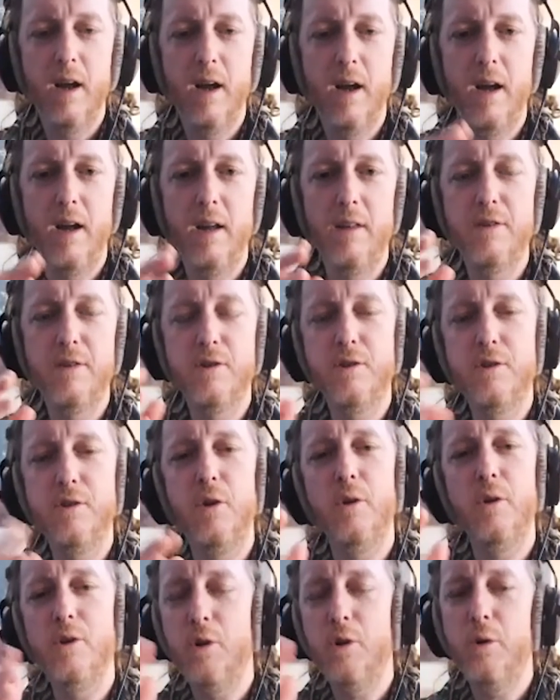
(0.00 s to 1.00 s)
Uh, the
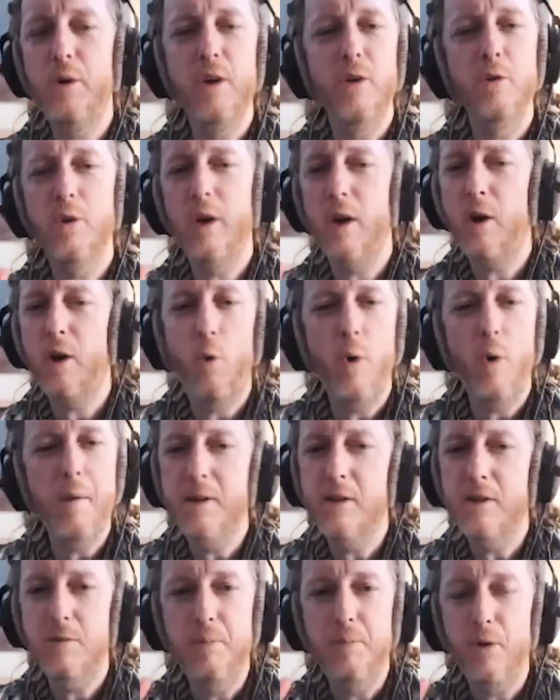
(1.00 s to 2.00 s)
stu- studio
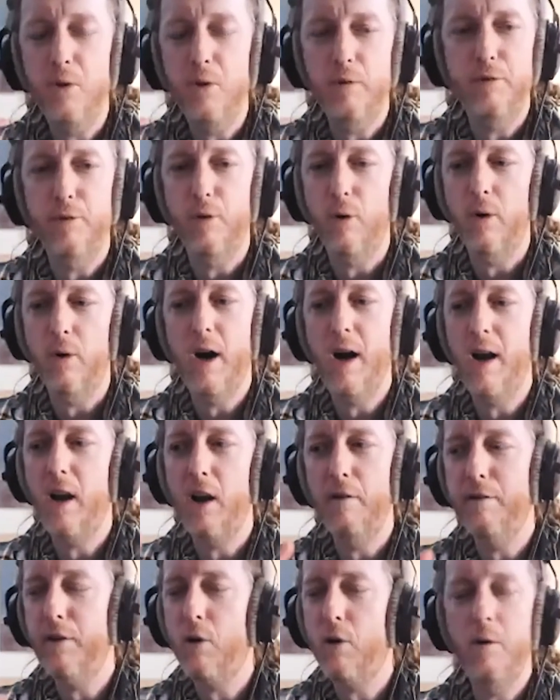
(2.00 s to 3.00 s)
equipment's beautiful. I
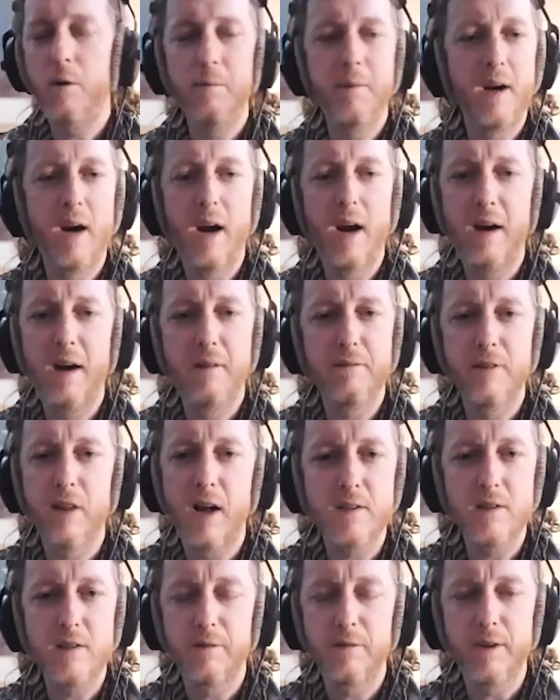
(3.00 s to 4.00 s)
love equipment. I have
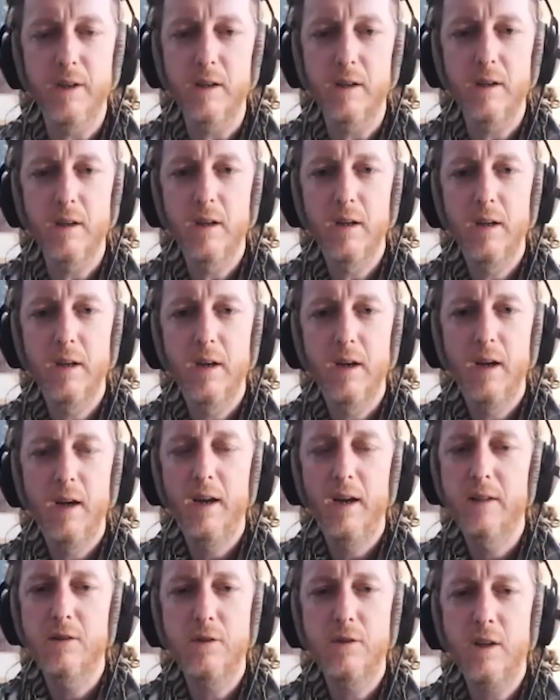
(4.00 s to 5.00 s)
lots of it.
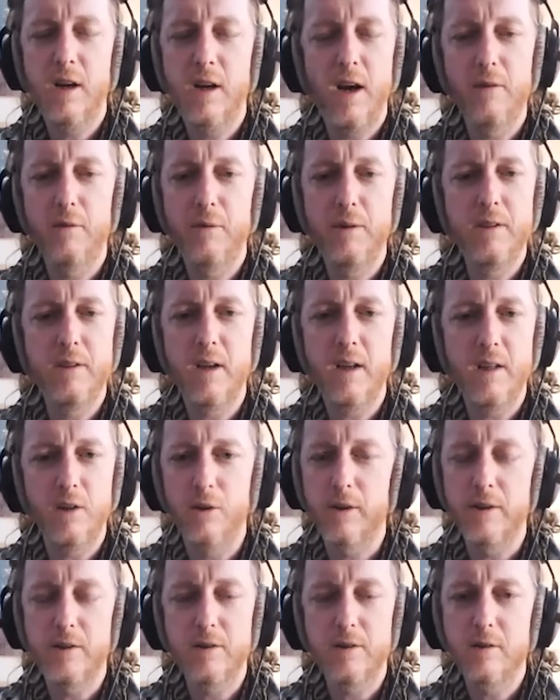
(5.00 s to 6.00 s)
It's kind of
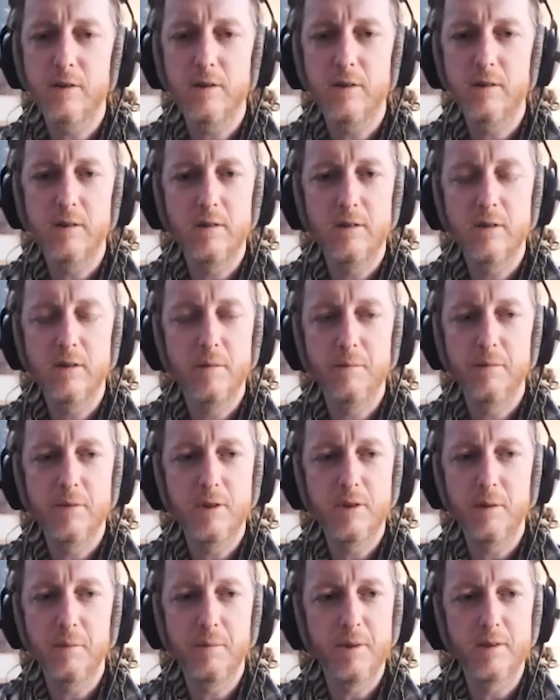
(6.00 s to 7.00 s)
ridiculous. Some
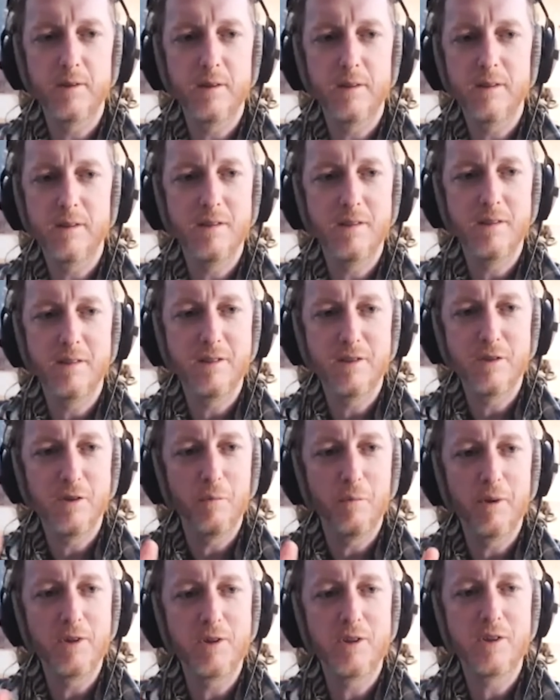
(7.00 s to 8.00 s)
some of the
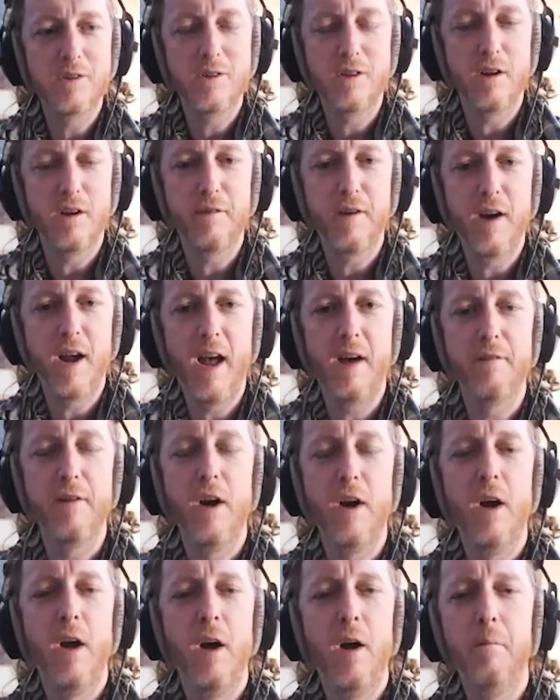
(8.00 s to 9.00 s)
so much stuff I
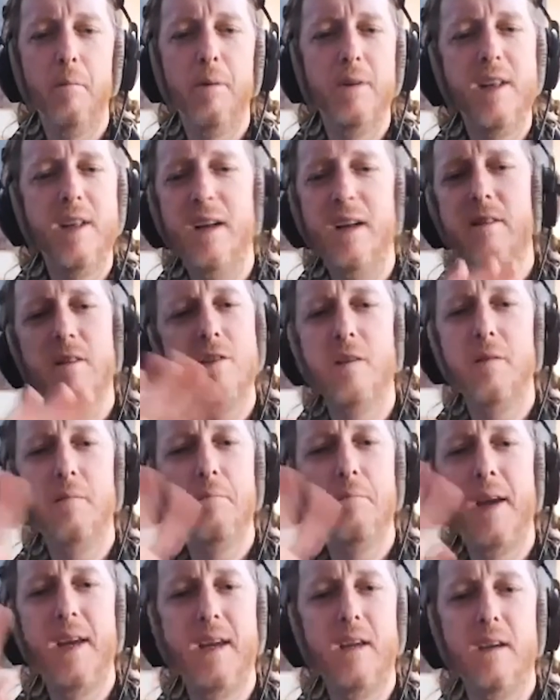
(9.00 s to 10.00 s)
have, but that
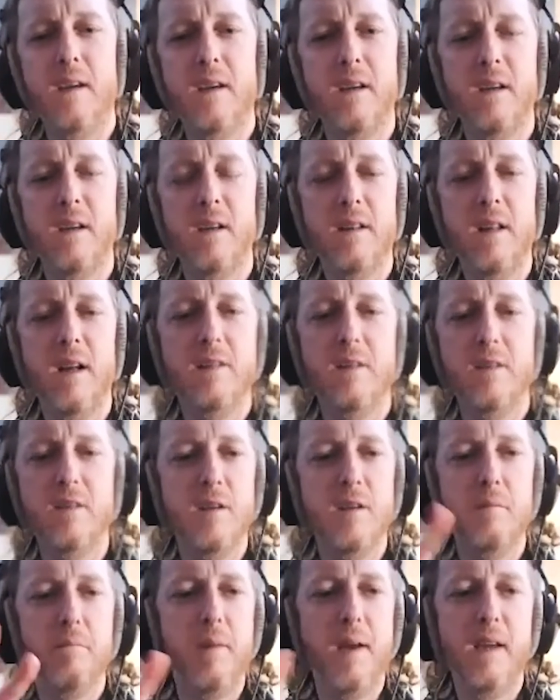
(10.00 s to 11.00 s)
doesn't make that
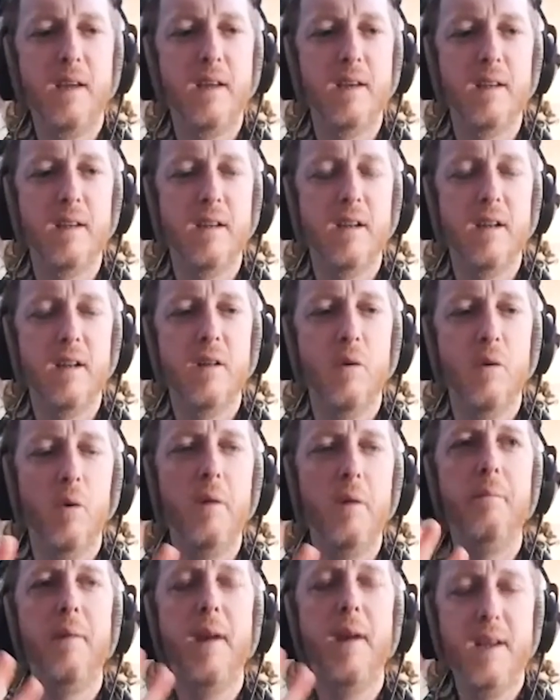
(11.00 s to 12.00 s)
doesn't make it.
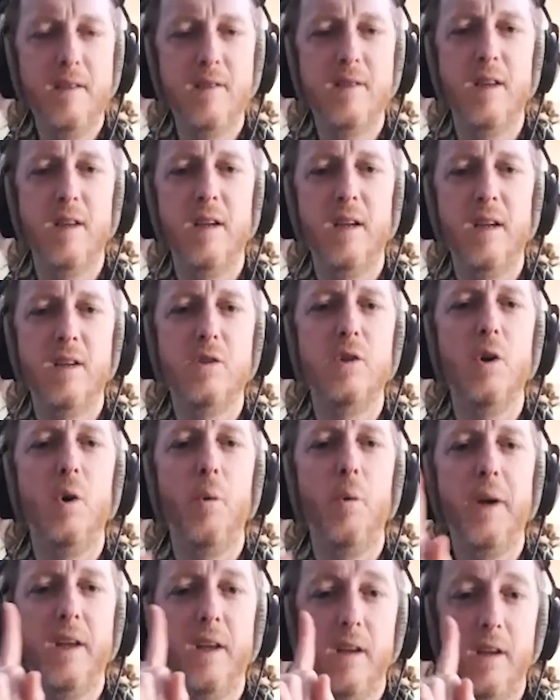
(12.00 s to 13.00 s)
What makes it is
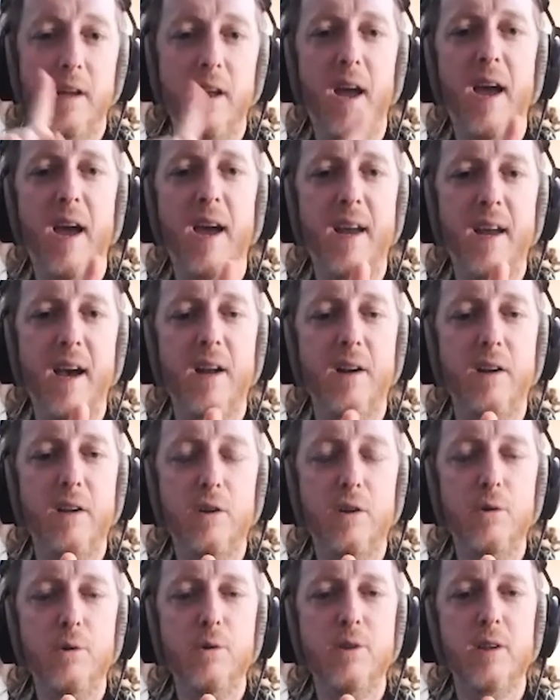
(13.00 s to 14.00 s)
knowing a how to
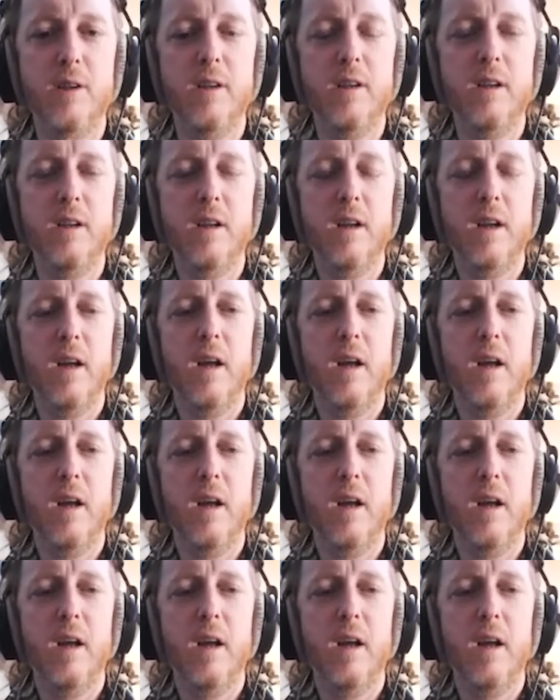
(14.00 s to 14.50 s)
use it